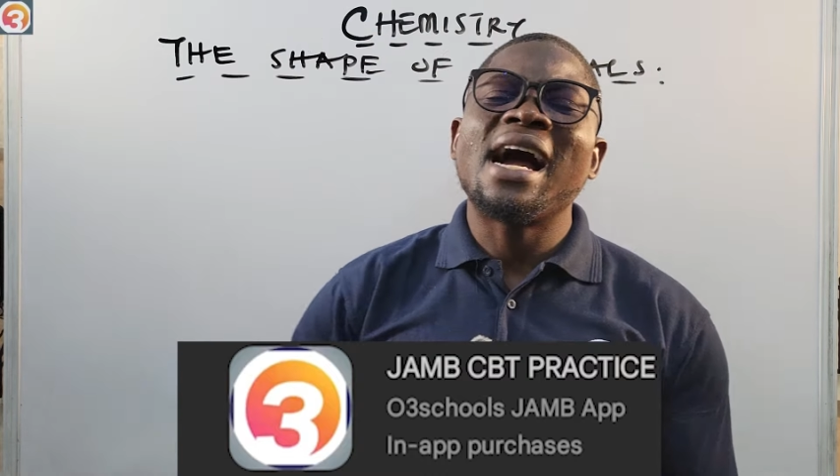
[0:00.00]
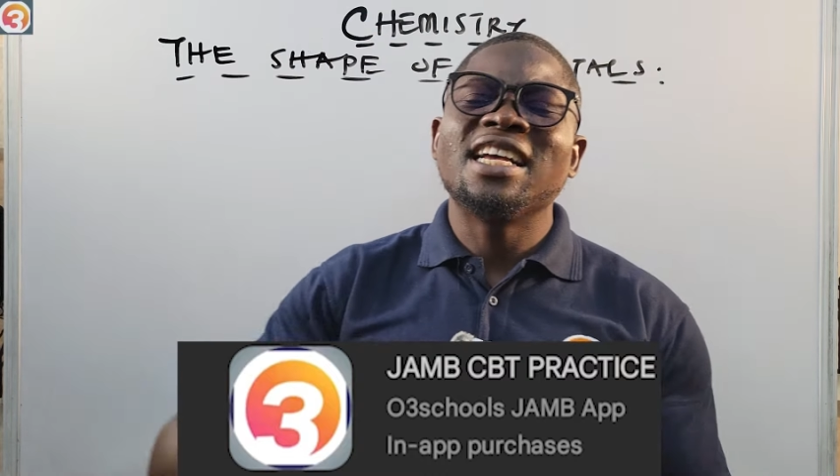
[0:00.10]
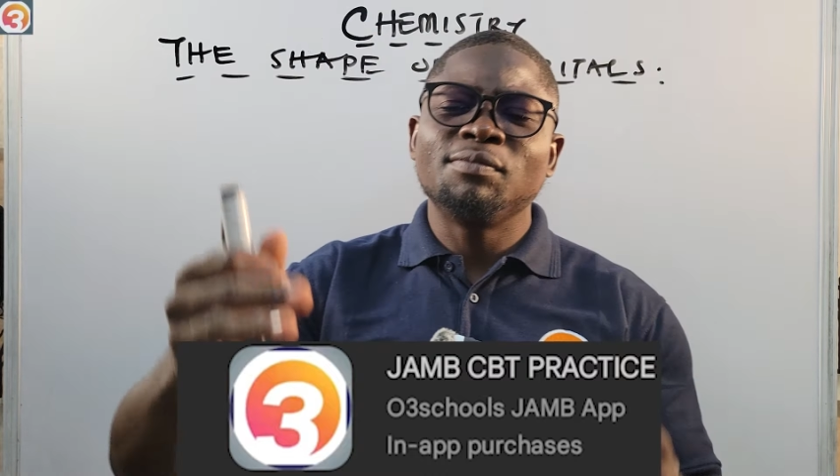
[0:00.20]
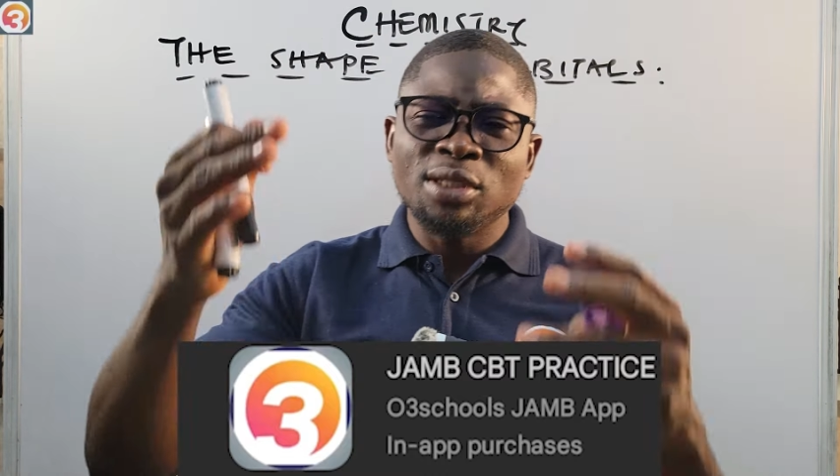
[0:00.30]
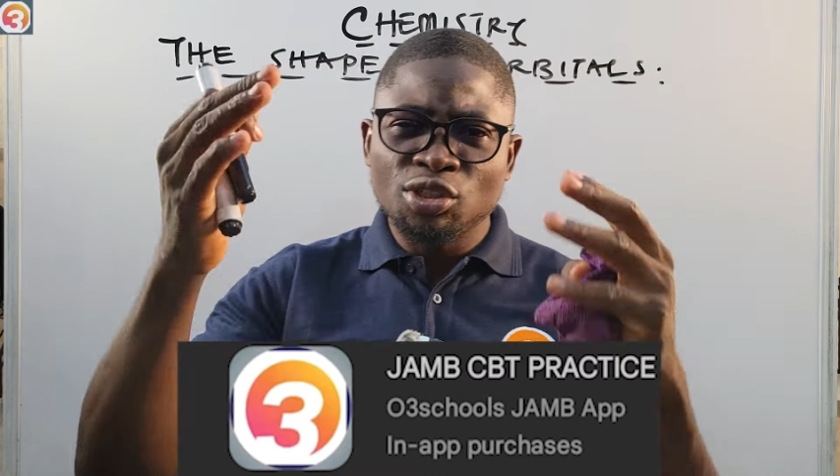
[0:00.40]

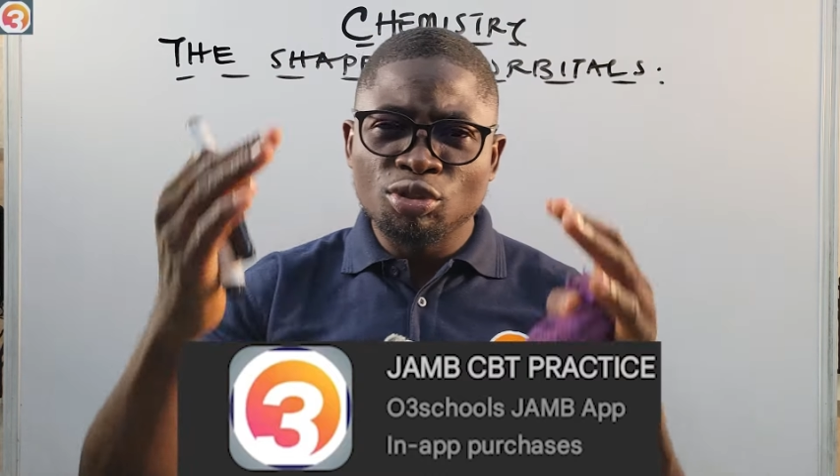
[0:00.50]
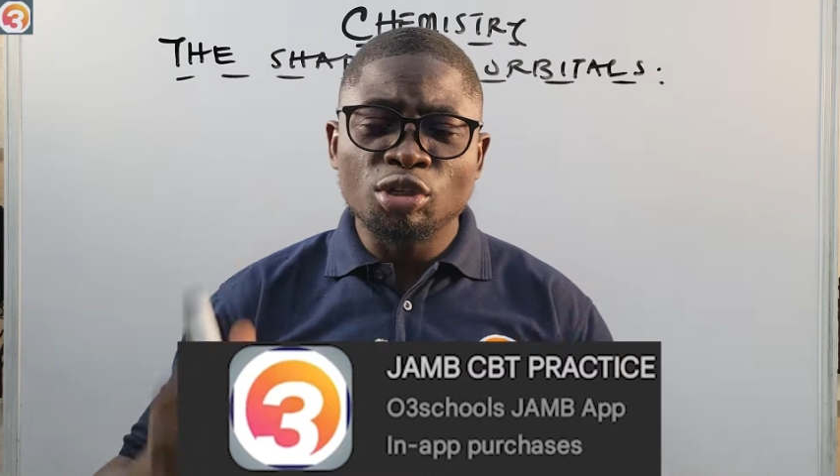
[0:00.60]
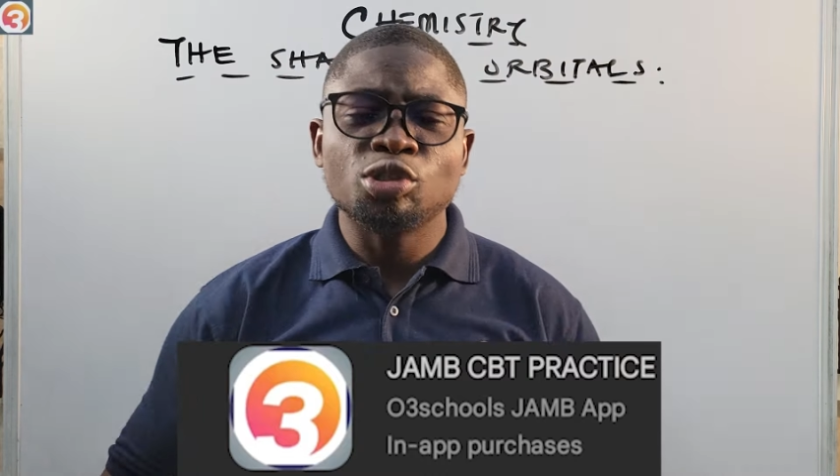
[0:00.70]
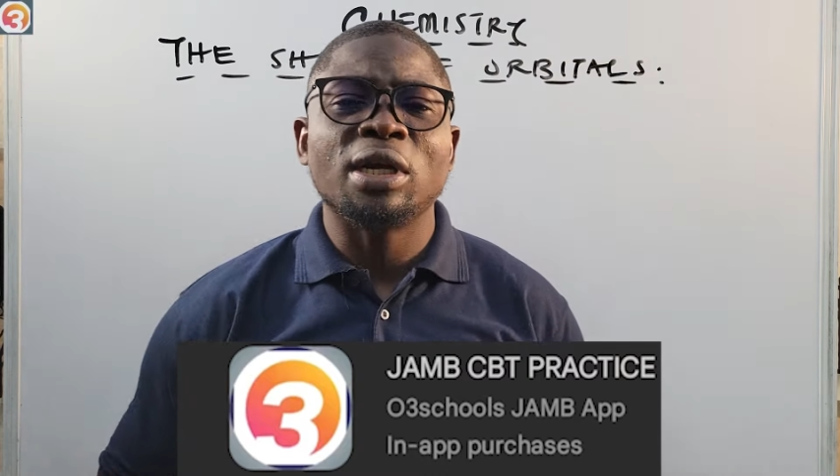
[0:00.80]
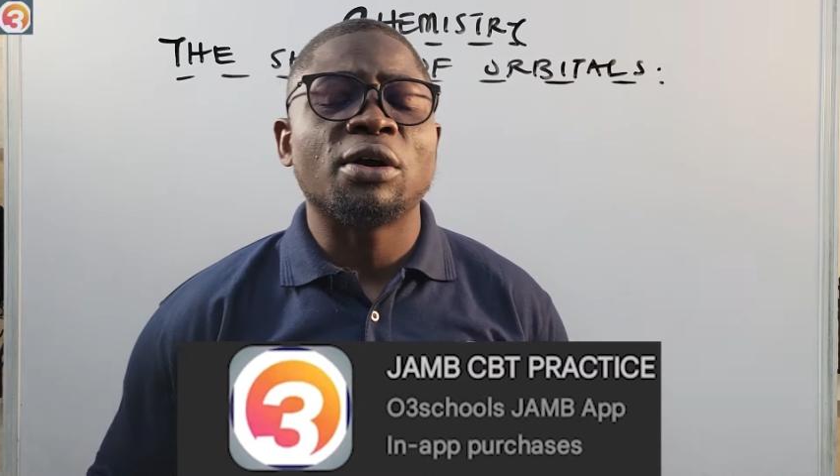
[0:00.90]
have been
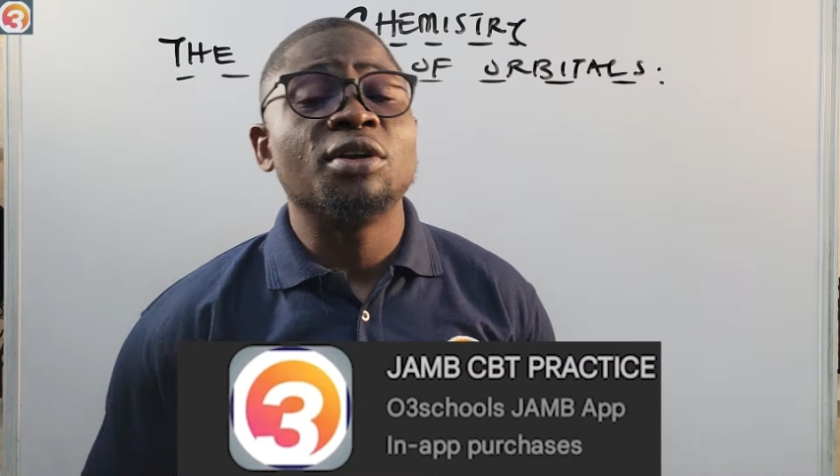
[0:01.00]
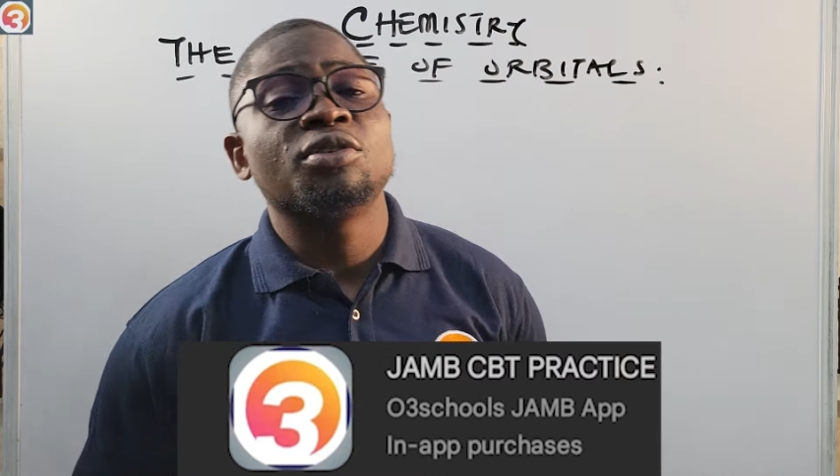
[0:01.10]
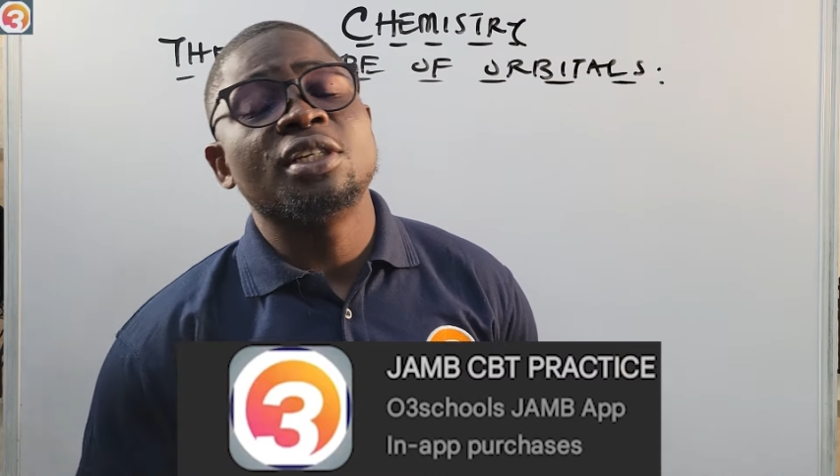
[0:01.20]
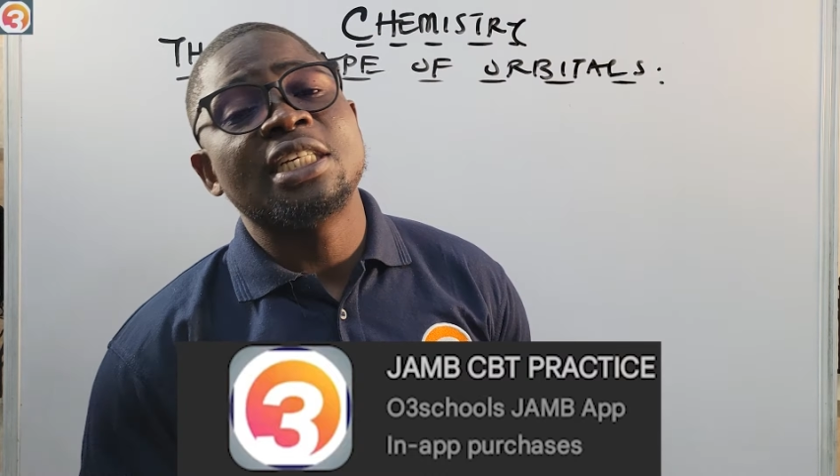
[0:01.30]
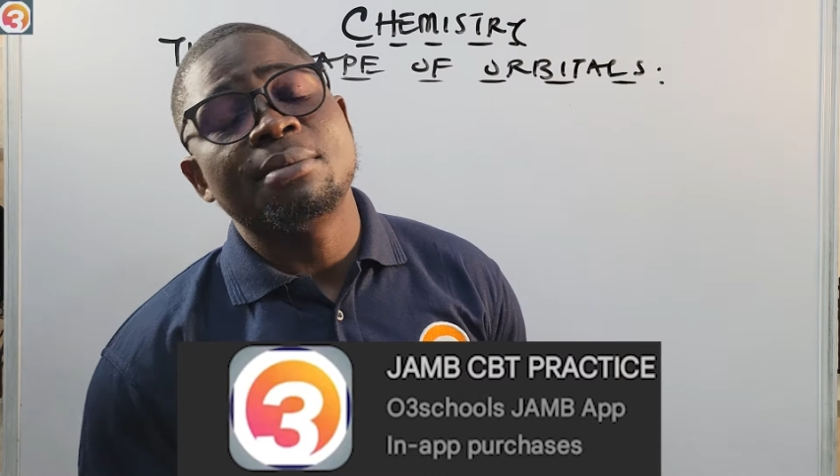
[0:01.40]
structured according
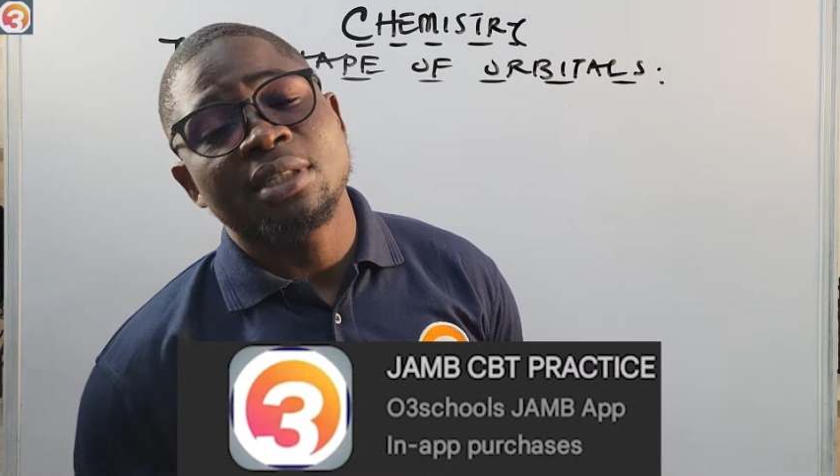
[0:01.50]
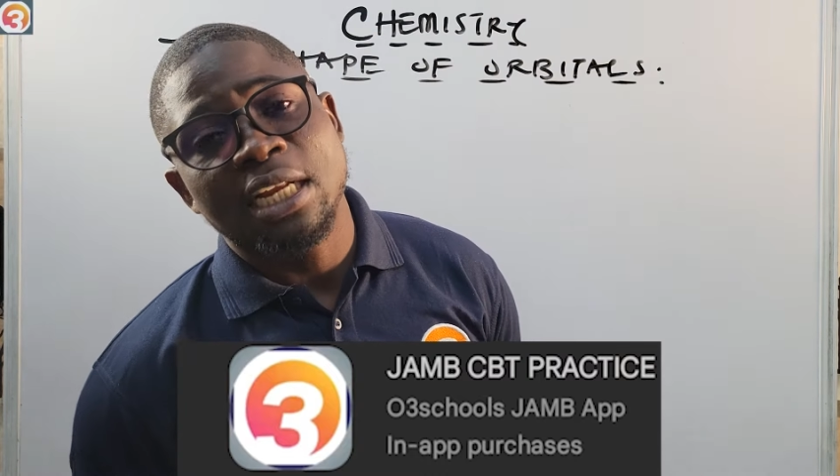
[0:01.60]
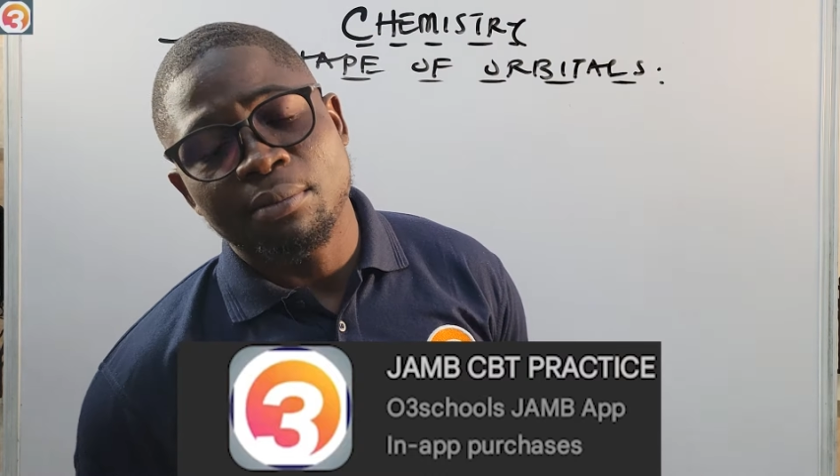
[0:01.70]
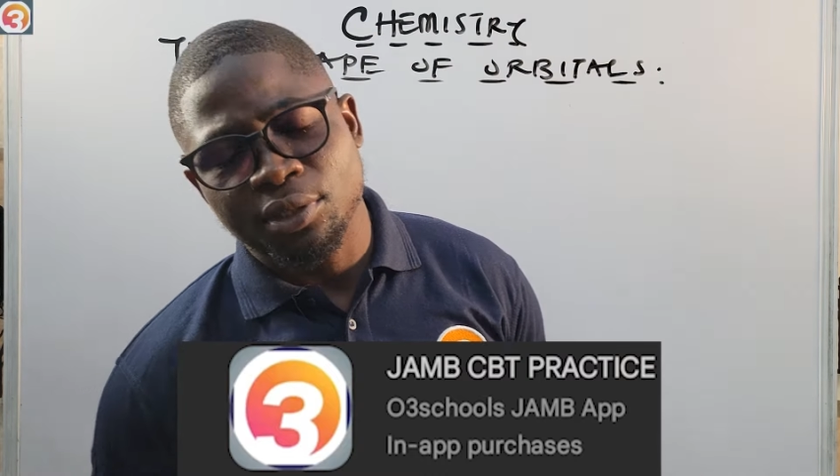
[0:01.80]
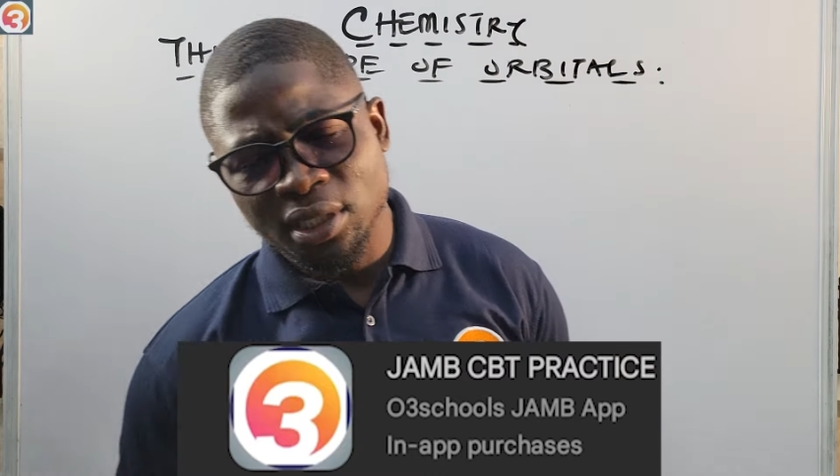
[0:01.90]
to the JAMB
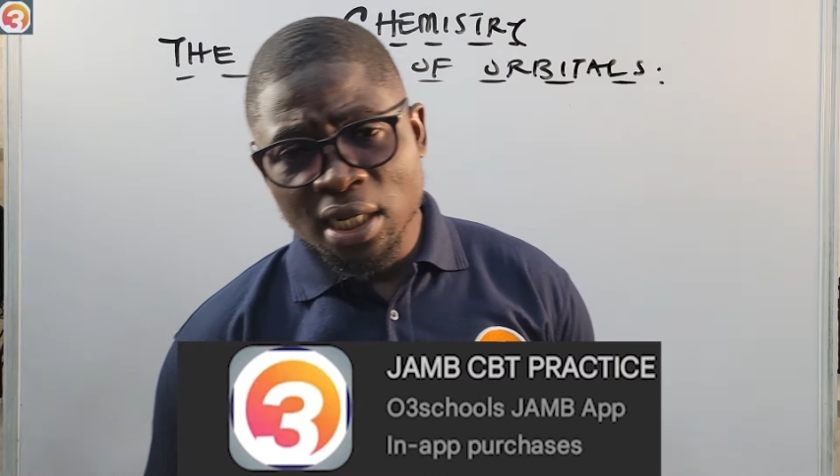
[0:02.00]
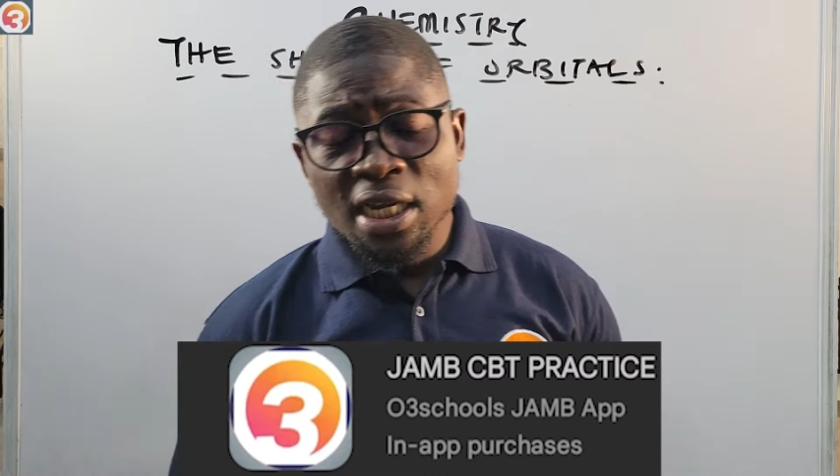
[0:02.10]
syllabus.